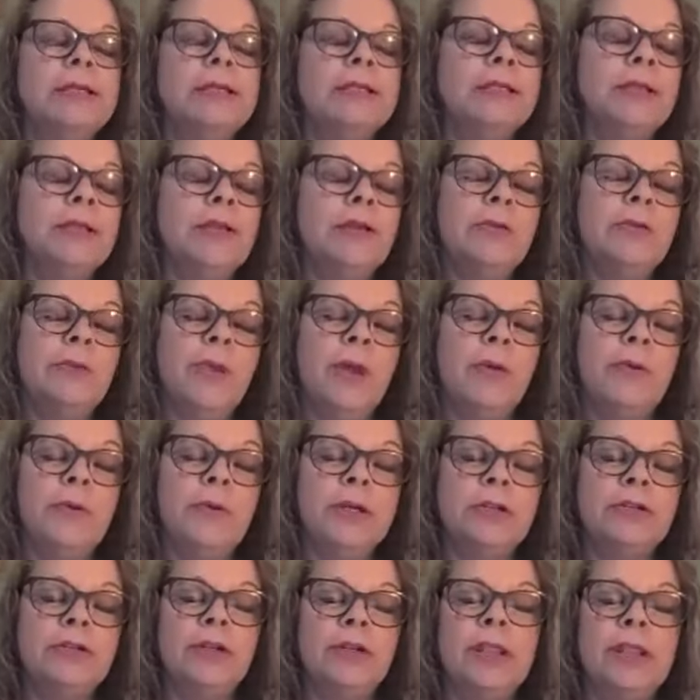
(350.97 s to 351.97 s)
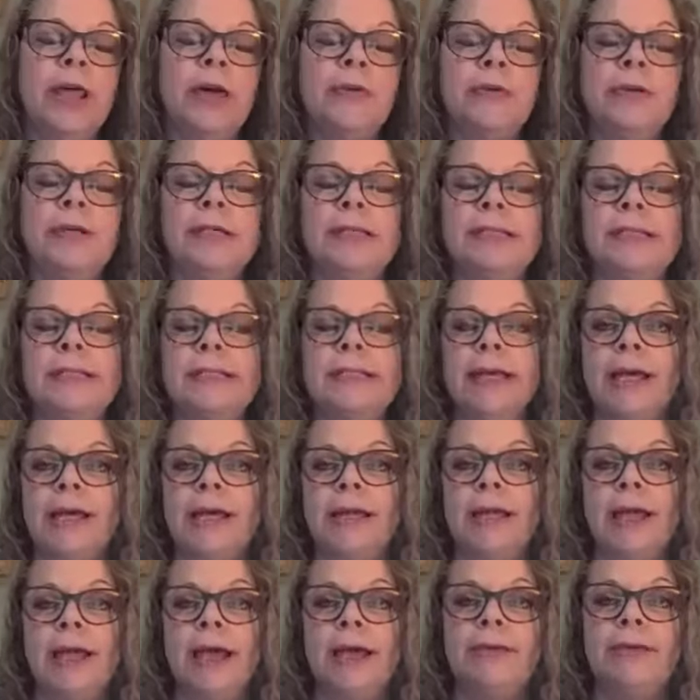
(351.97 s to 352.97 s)
So you might want to try that one
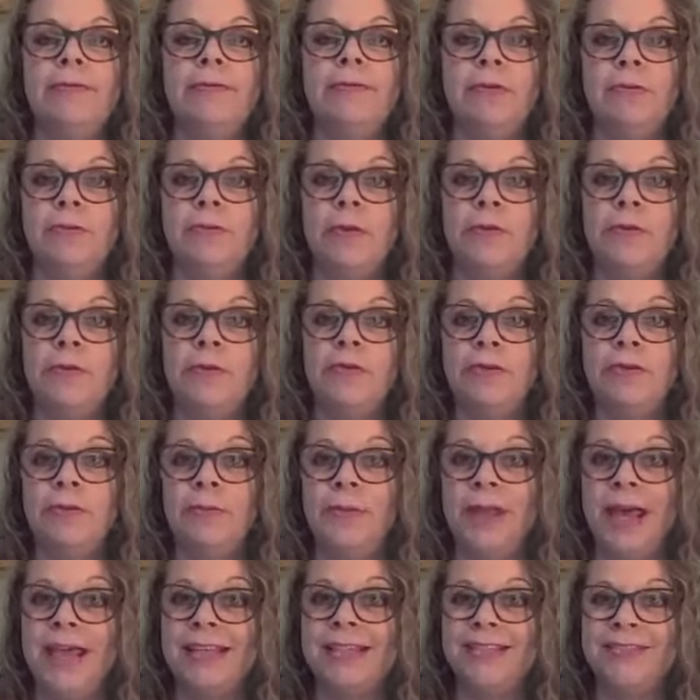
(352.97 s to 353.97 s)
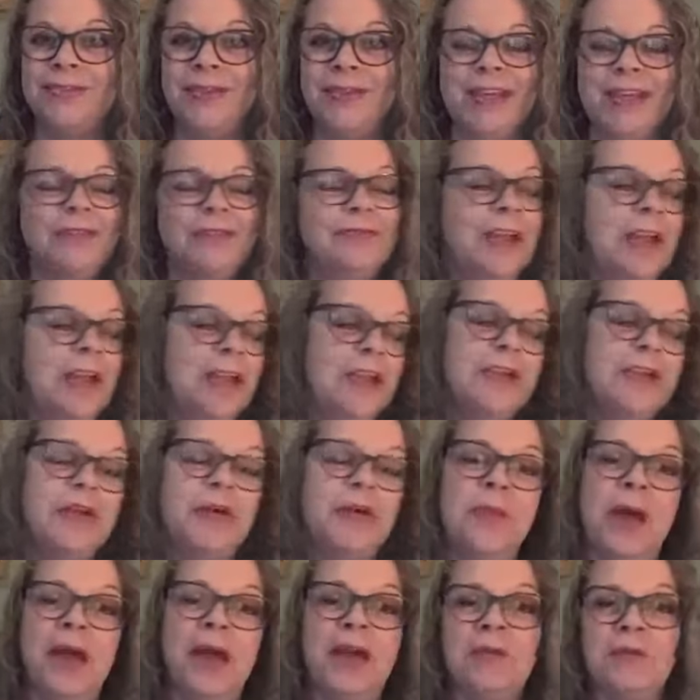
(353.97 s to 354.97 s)
instead if you remember from last week. If not, you can
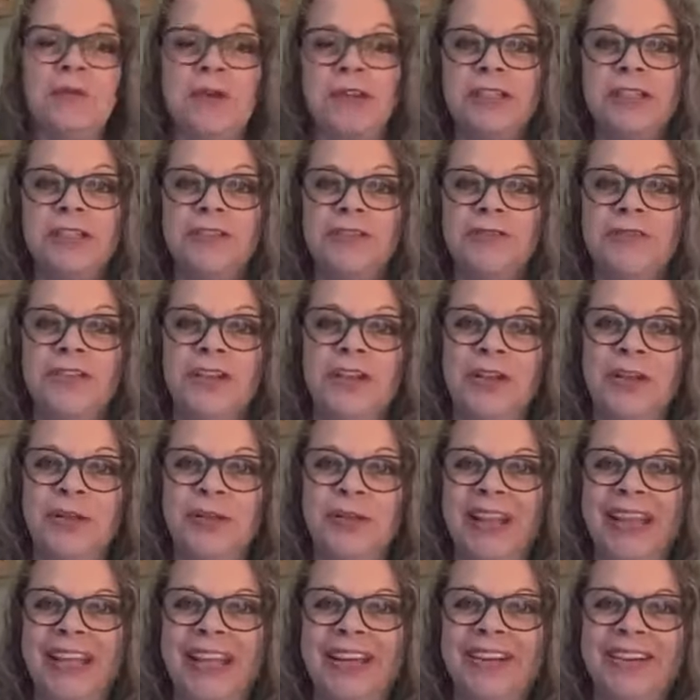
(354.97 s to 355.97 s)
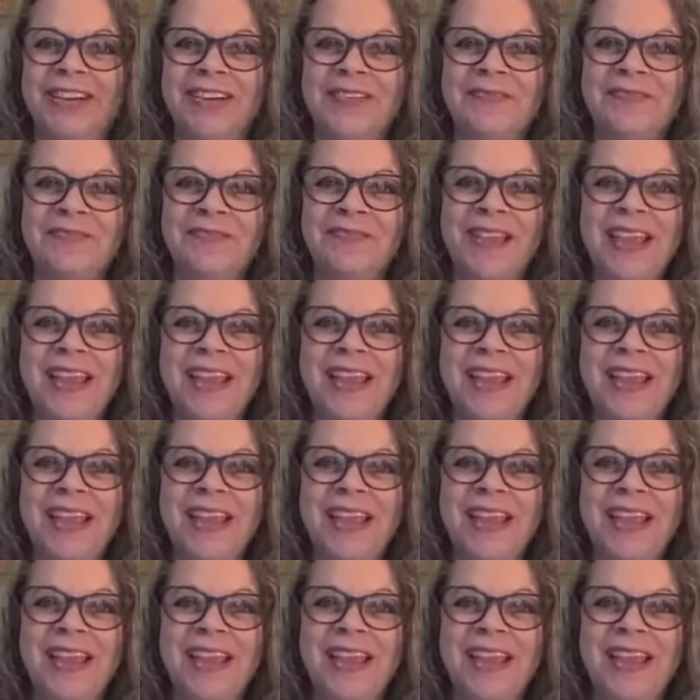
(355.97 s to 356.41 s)
go back and watch the video later.